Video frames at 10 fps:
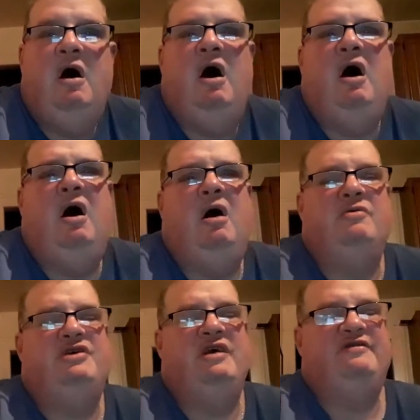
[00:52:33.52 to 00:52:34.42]
Oh,
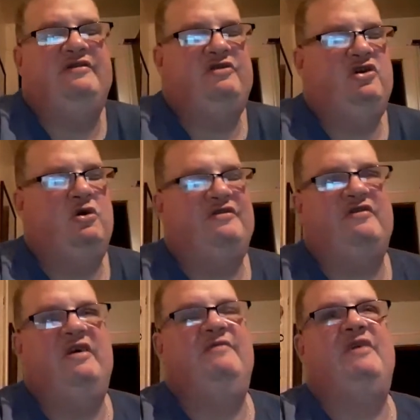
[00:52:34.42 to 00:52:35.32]
she has short
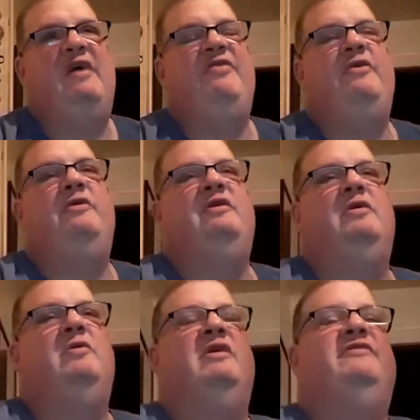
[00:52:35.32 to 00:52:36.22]
sleeves on, 30
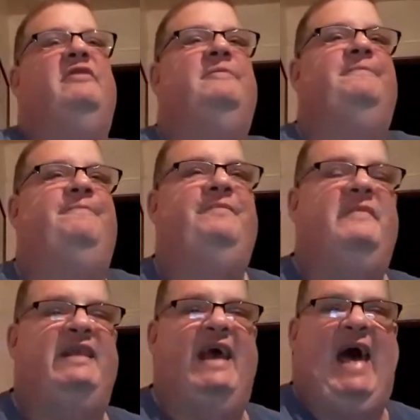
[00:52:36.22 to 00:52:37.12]
degrees.
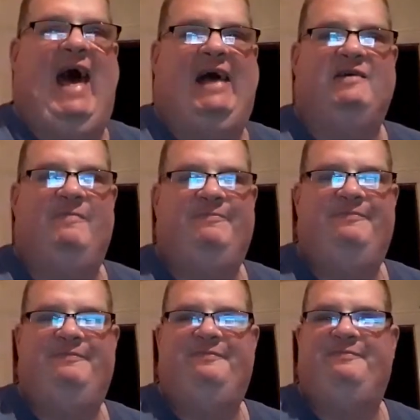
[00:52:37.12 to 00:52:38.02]
Ah,
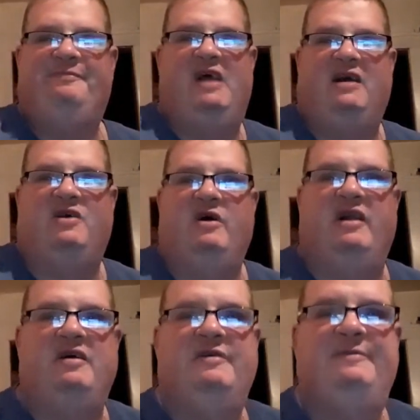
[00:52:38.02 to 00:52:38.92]
not good.